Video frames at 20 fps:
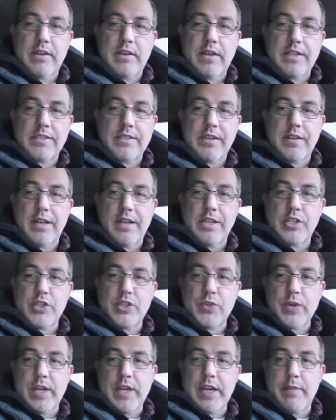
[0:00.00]
I saw that
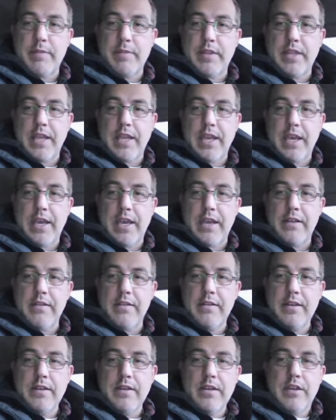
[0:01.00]
stream that they had.
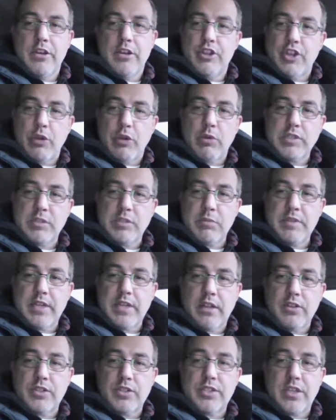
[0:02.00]
There was some
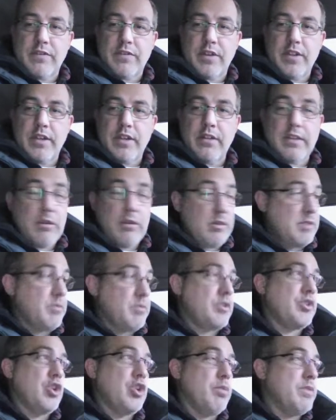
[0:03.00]
intelligent stuff on there. There was some
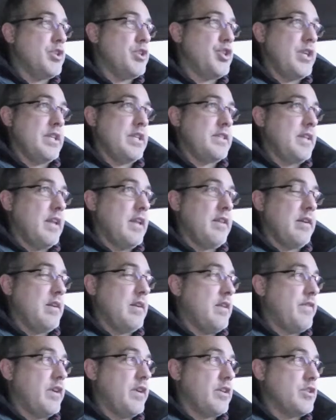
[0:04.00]
stupid shit said
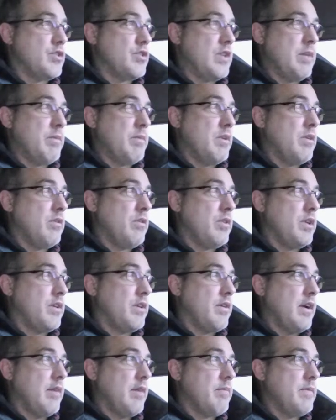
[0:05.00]
there. If I could stream the holy
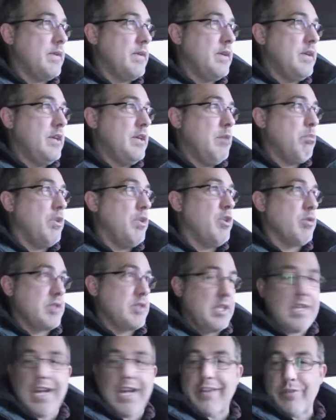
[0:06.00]
crap. But there was
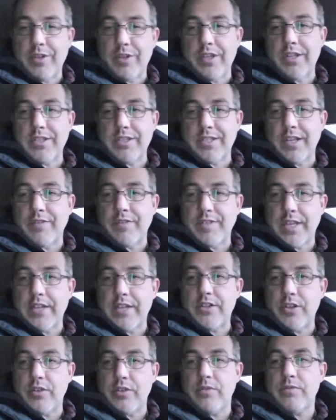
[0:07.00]
a lot of really good stuff said
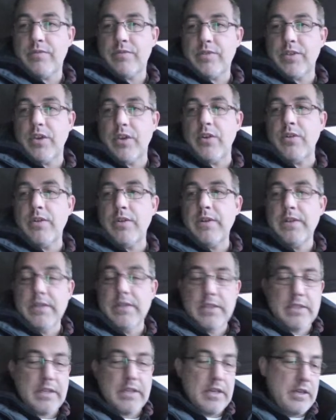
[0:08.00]
too. So
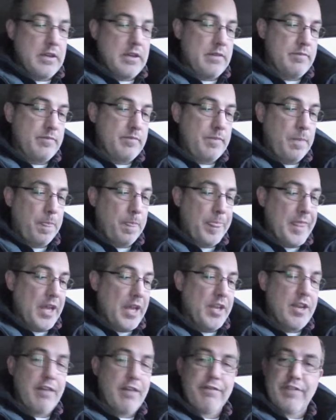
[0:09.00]
um,
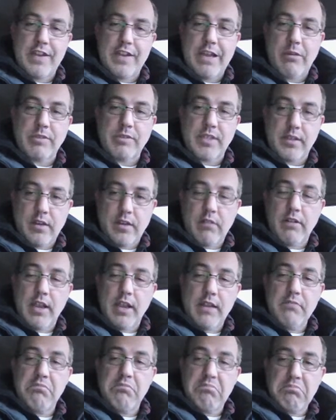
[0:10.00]
enough that I was like, all
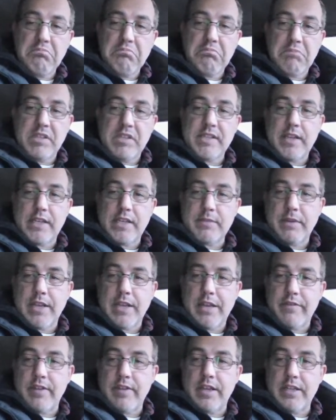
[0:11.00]
right, these guys might
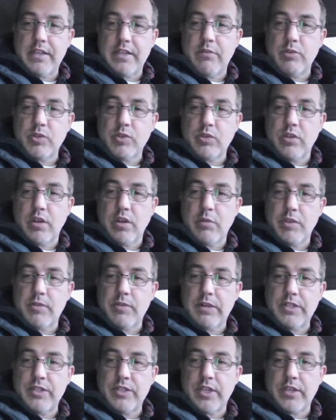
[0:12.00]
have an idea what's going on with
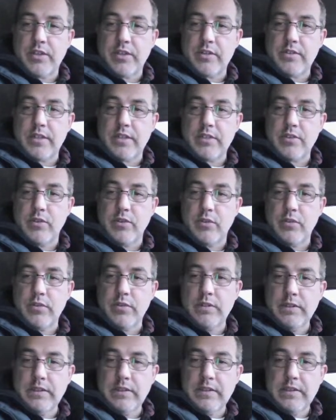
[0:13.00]
direct injectors. That's
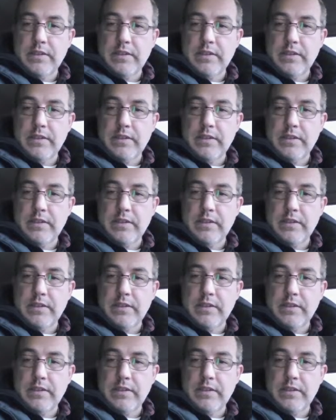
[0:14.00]
cool.